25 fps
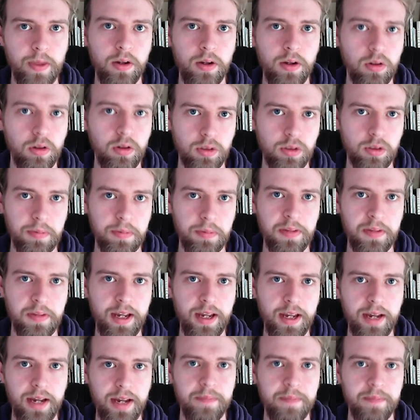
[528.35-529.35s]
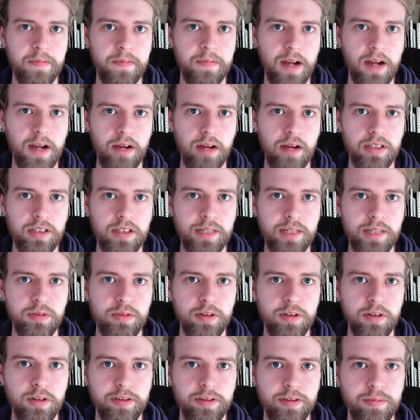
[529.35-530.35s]
On top of that, our team
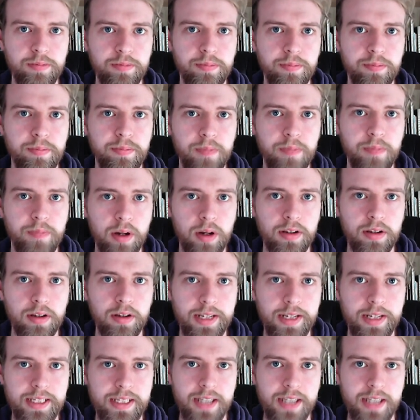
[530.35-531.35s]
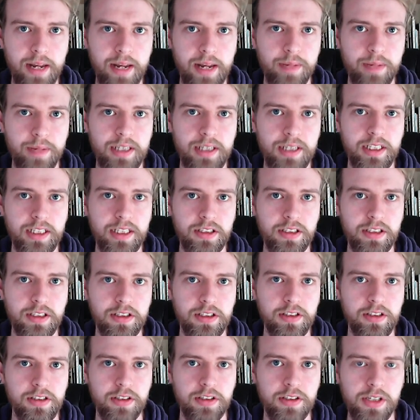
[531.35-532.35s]
drew from both Leeds and Manchester
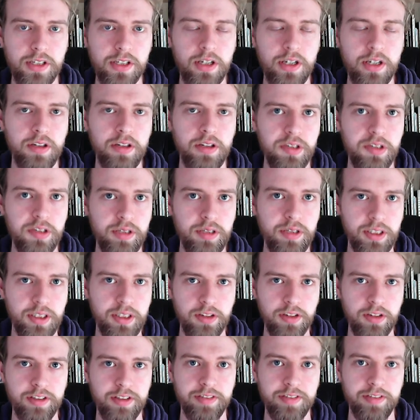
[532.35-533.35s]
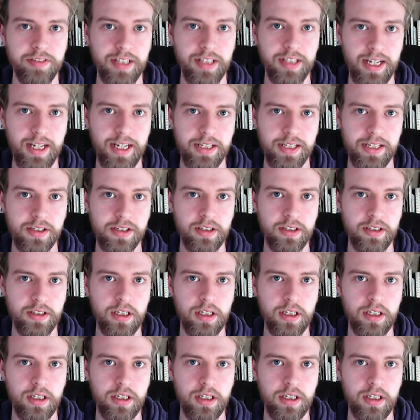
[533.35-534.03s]
students who knew each other even less.